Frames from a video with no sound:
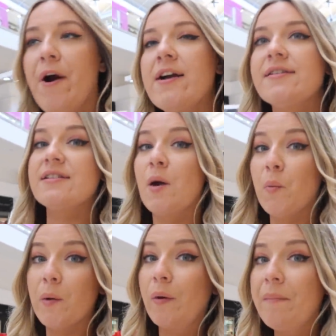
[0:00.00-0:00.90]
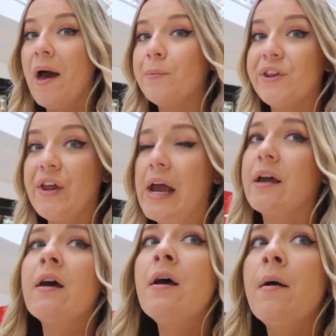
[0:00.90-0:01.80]
prices and we were met with like
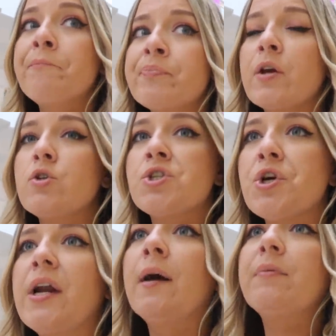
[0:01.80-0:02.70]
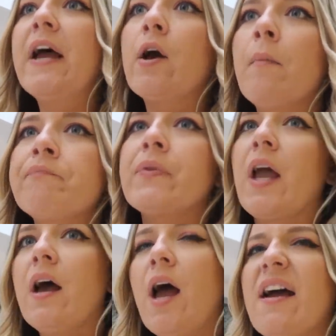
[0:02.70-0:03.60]
straight up like
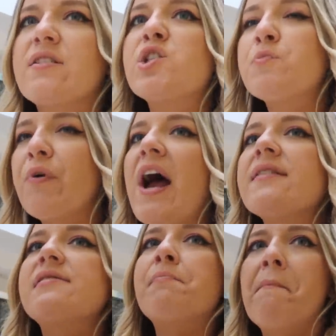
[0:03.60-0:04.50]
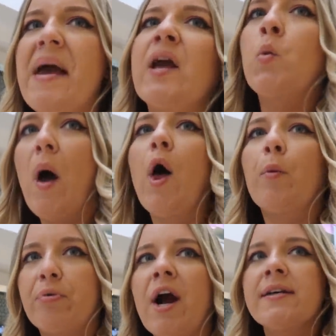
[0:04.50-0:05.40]
express Madewell,
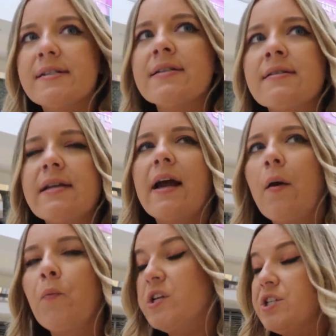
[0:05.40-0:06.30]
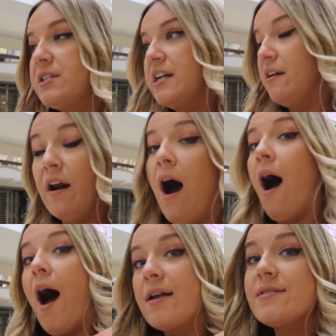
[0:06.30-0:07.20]
Madewell prices. Like we just did
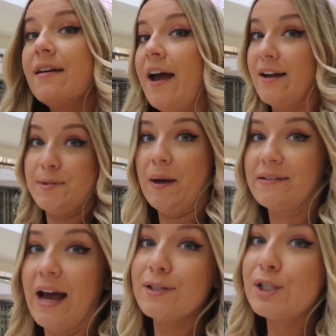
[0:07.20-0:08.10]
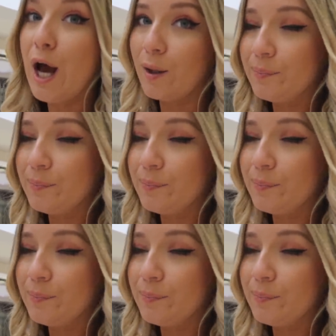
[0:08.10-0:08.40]
not expect that. So